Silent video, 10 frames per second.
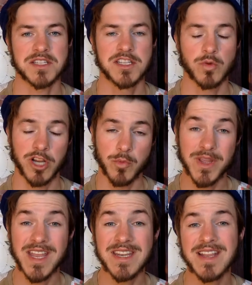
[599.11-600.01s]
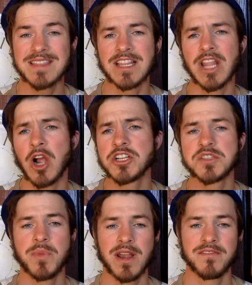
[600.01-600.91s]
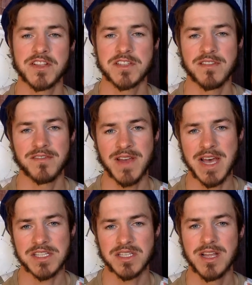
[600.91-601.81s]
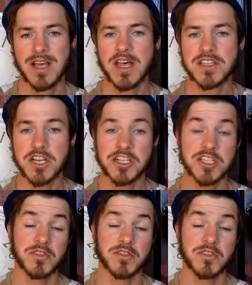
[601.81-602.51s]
is where you begin to get the largest benefits of the fast, such as the